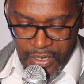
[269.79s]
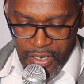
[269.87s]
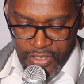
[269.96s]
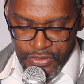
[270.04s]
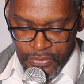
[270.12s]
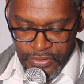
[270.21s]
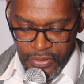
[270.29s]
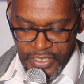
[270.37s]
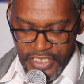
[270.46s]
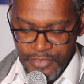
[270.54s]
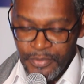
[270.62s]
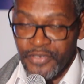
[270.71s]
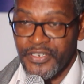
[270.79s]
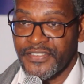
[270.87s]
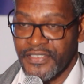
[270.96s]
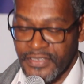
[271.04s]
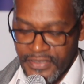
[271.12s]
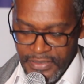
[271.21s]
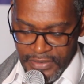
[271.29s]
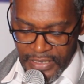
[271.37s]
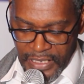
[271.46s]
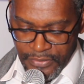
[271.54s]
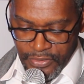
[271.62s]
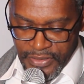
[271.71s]
also your experiences in
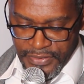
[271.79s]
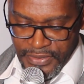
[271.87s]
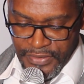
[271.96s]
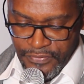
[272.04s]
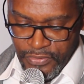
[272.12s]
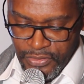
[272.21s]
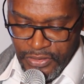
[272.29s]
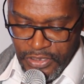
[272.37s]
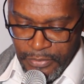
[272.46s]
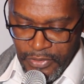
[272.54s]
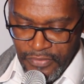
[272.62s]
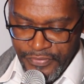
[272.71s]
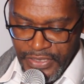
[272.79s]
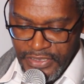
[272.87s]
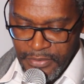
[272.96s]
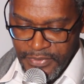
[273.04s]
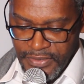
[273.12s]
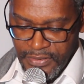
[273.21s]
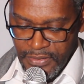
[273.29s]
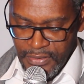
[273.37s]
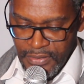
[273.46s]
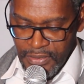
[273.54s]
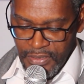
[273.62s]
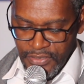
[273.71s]
addressing vulnerable victims,
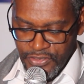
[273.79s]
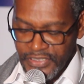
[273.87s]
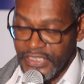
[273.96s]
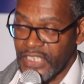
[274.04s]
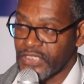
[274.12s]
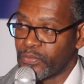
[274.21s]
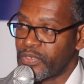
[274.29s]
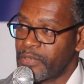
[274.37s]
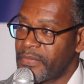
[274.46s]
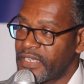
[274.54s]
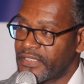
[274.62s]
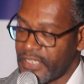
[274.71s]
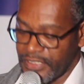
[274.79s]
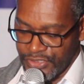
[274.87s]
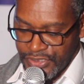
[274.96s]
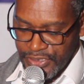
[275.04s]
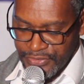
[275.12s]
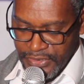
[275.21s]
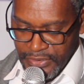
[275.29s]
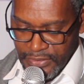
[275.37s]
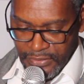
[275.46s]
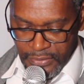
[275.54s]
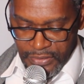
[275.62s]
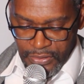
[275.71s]
such as women and
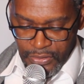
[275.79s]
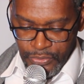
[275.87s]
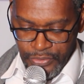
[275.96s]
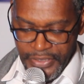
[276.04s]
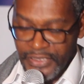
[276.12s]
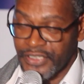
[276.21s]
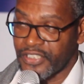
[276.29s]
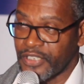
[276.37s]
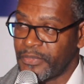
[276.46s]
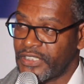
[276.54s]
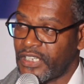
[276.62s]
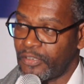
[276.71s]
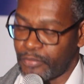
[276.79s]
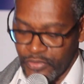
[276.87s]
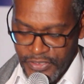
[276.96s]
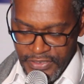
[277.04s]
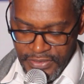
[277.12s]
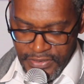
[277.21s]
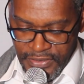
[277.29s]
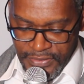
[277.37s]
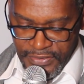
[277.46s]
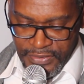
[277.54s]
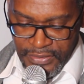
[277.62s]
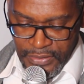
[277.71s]
children during criminal
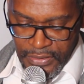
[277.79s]
proceedings,